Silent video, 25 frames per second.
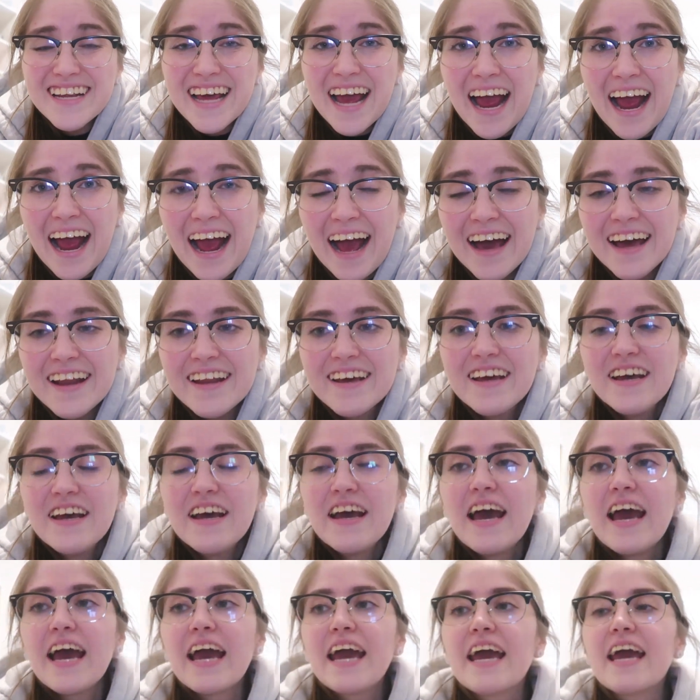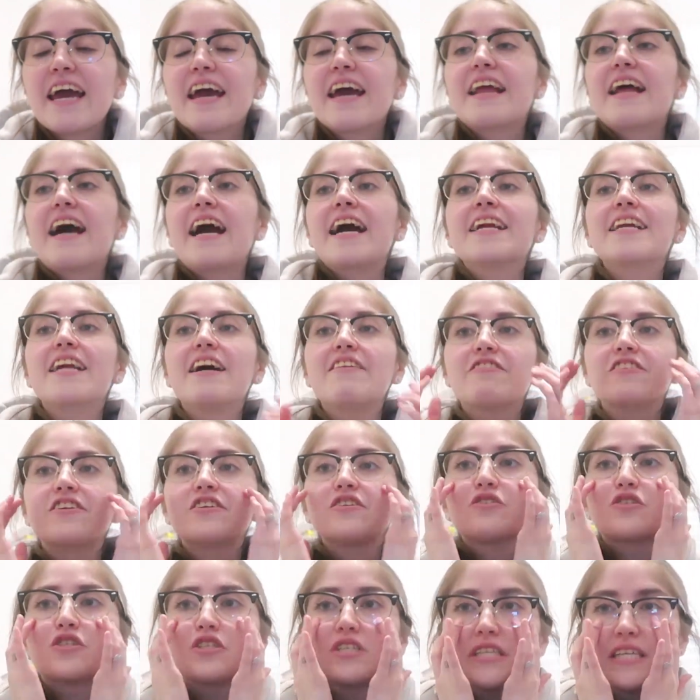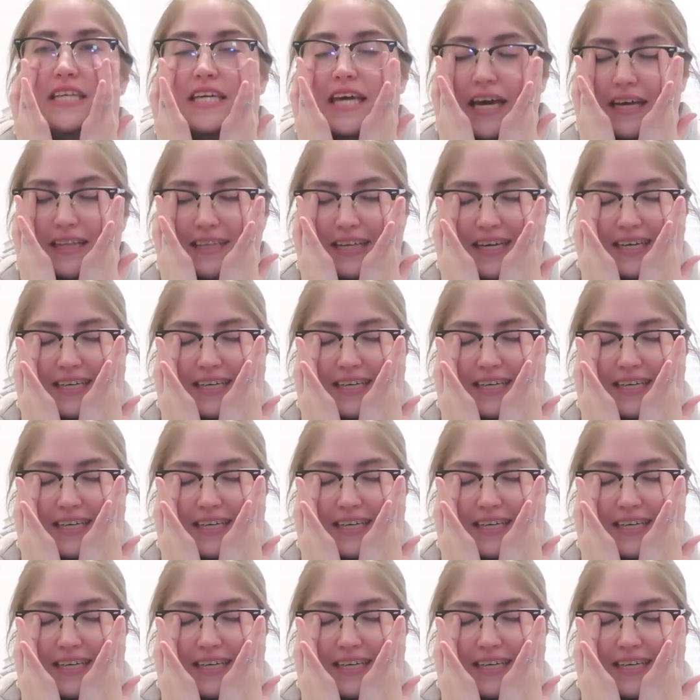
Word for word: an ad, and I never usually get